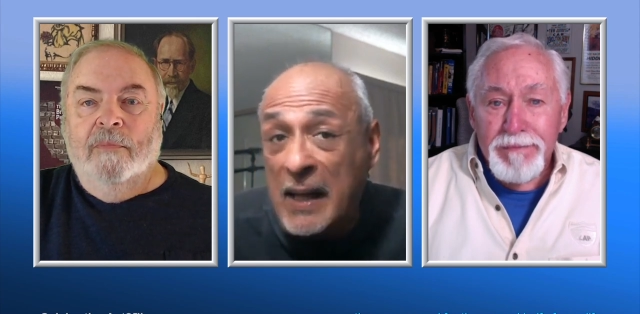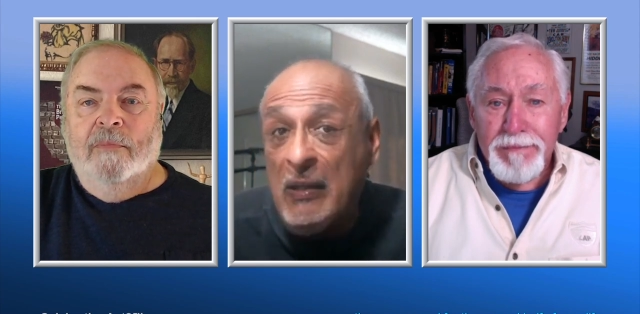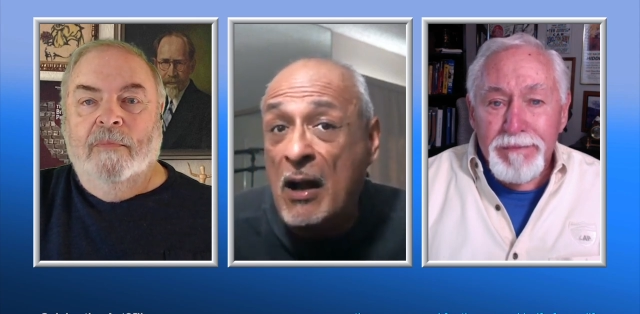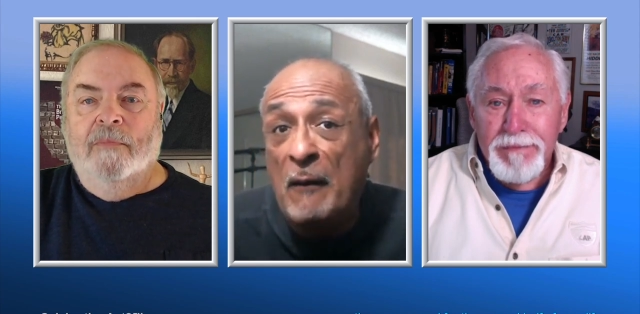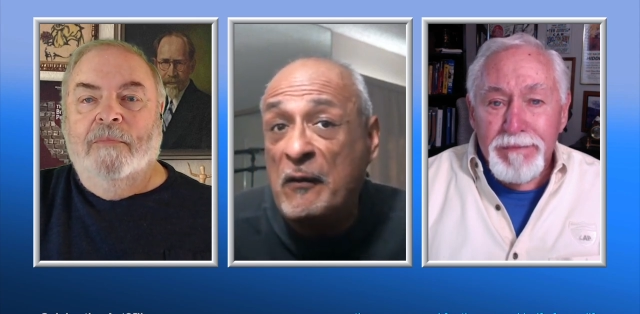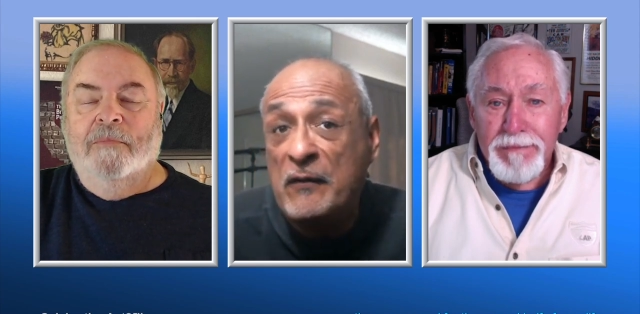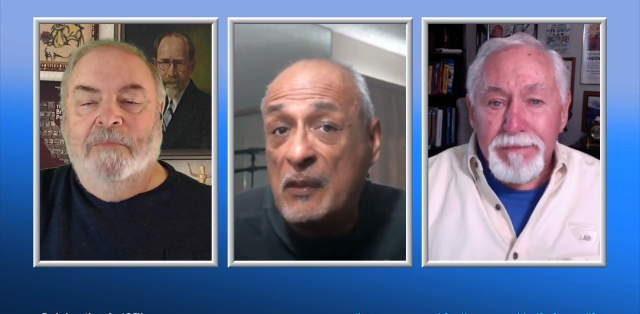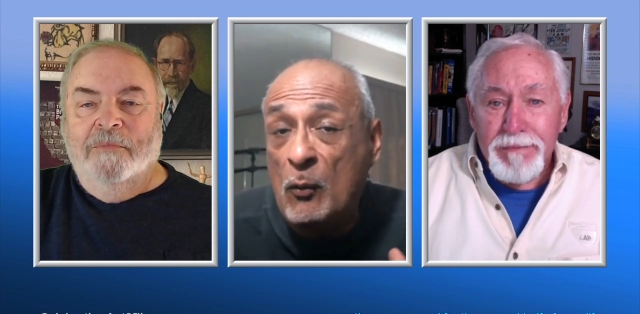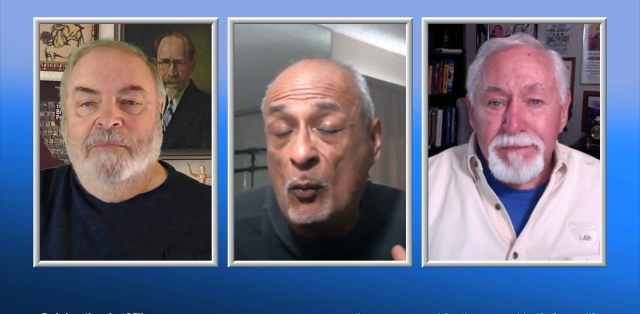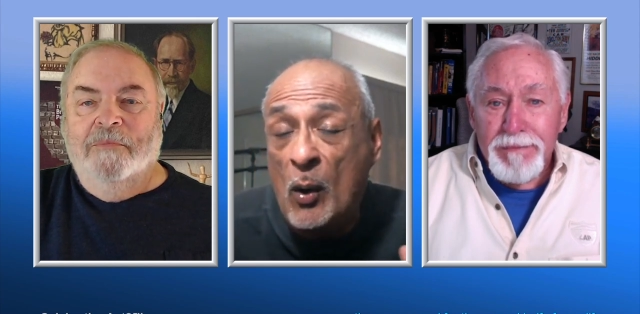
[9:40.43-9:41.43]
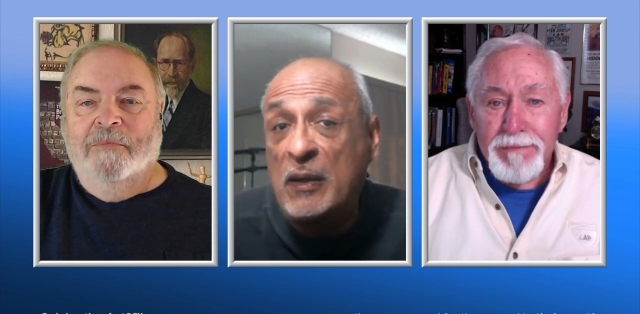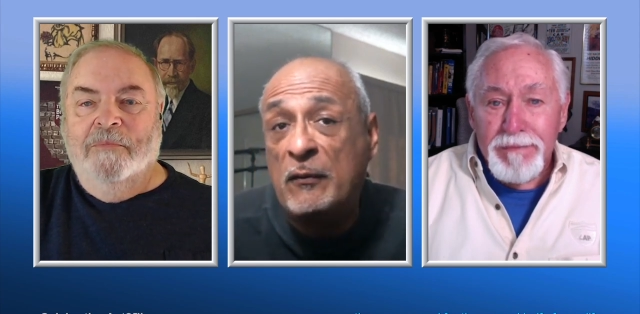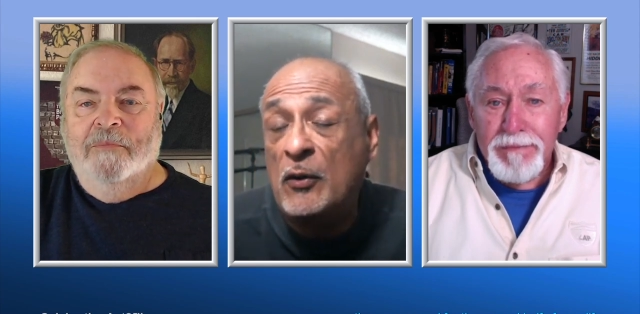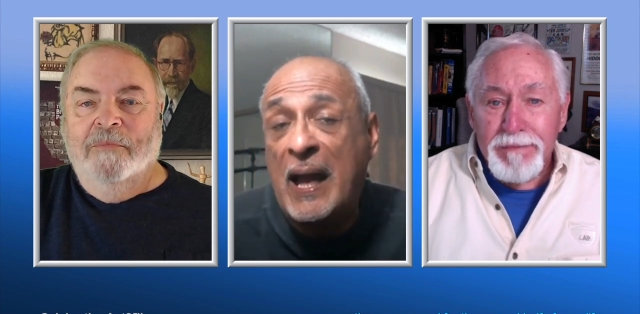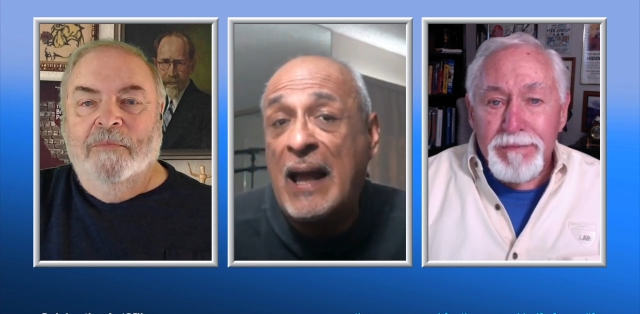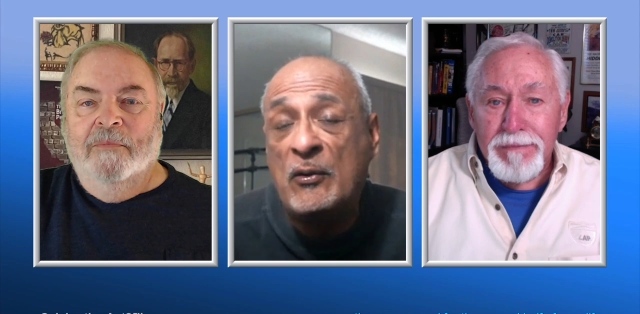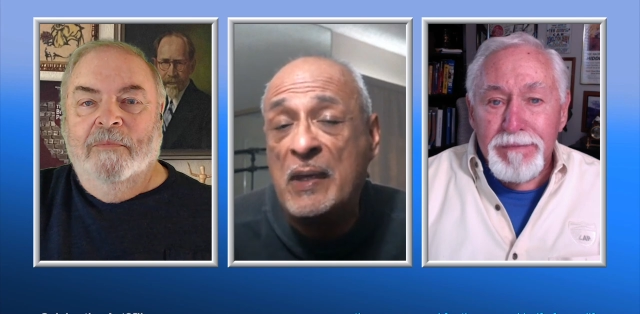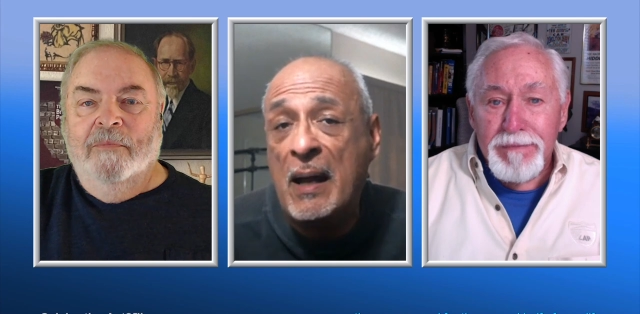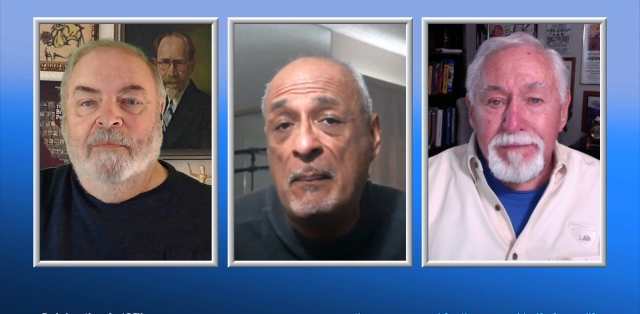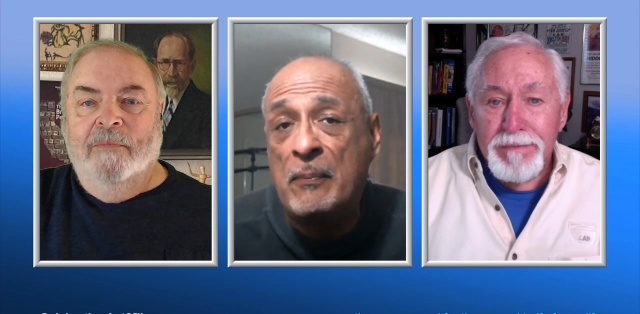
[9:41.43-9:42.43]
Speaker 1: and playing off of the wonderful
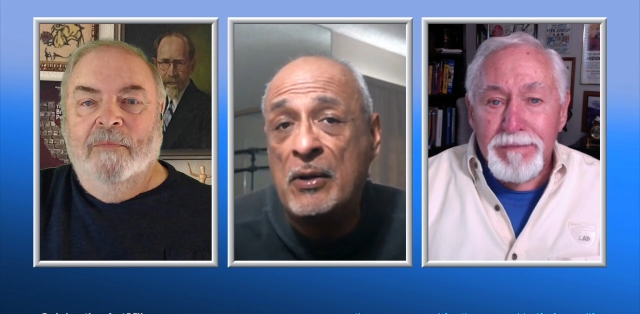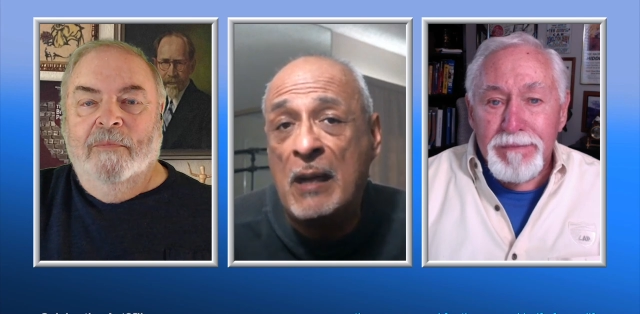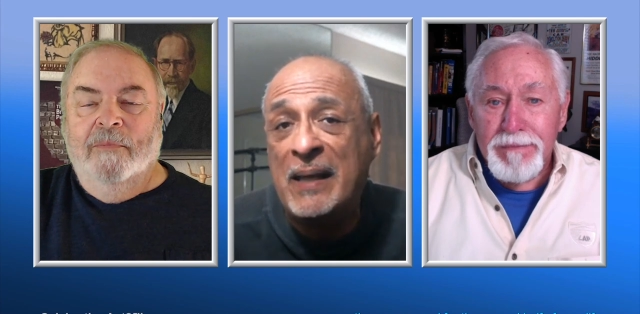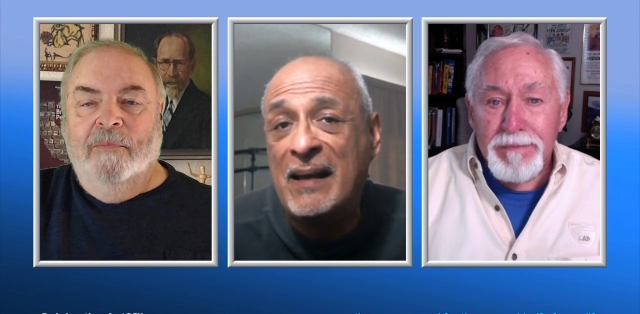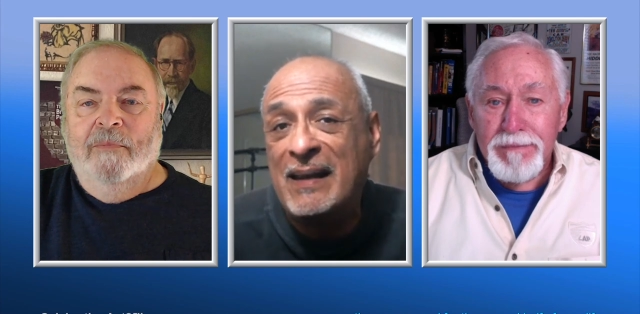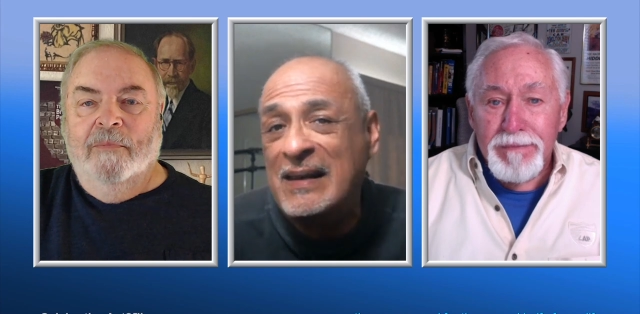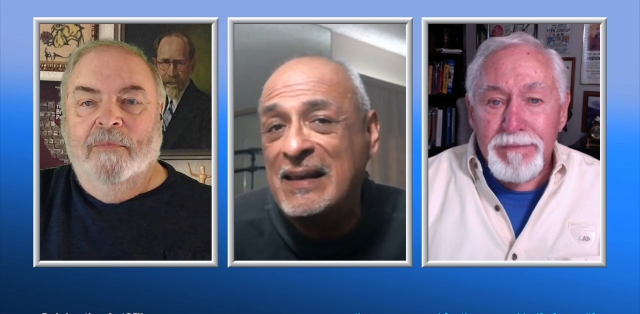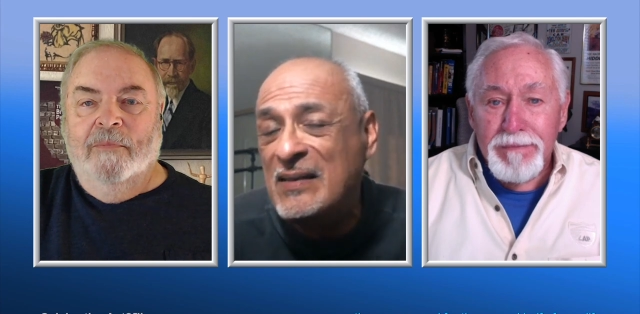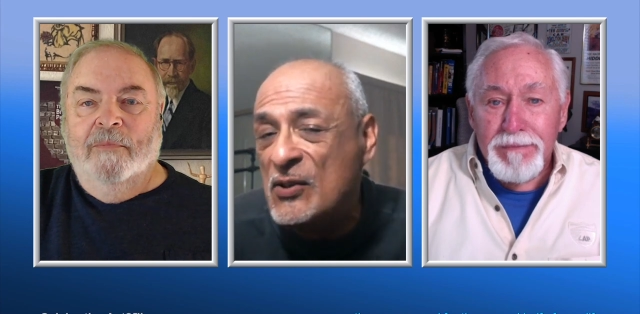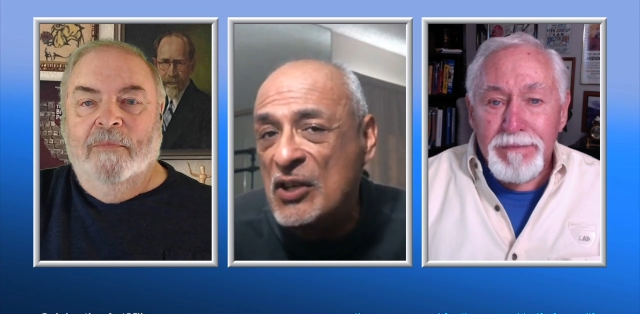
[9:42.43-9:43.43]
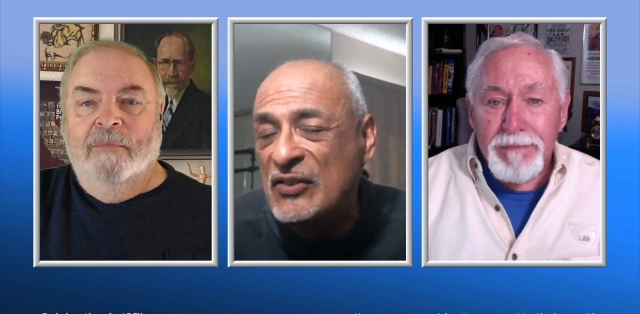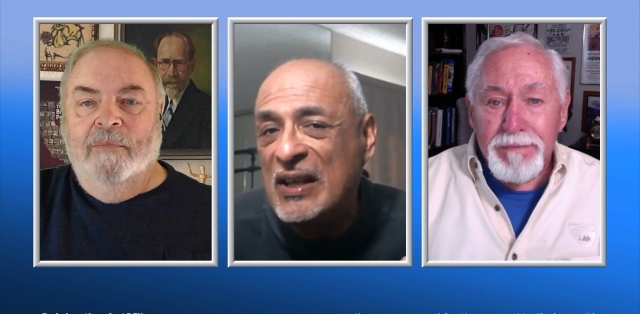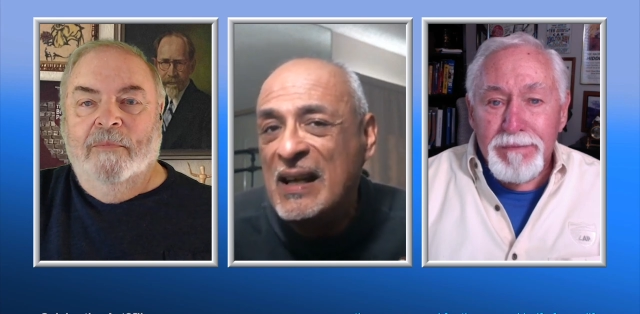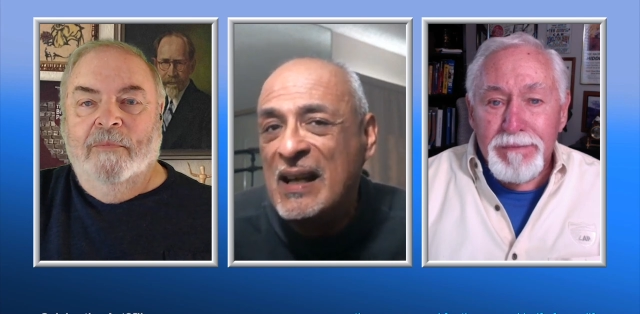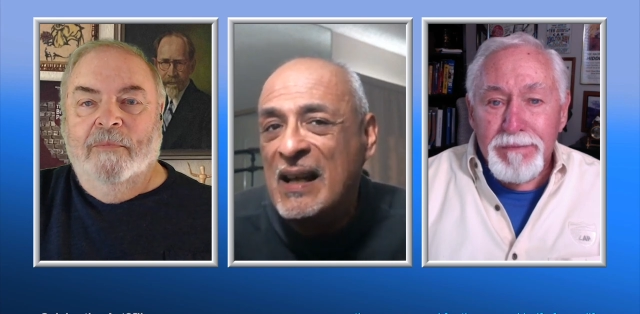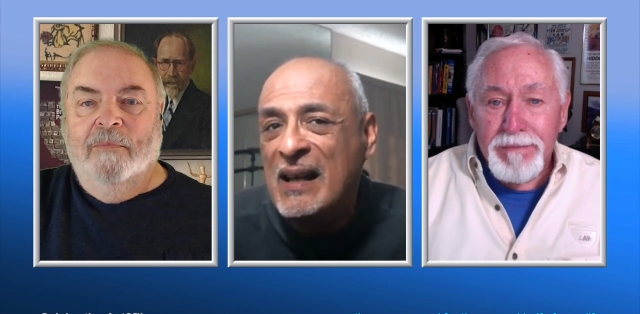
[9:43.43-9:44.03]
Katharine Hepburn. I mean, these are just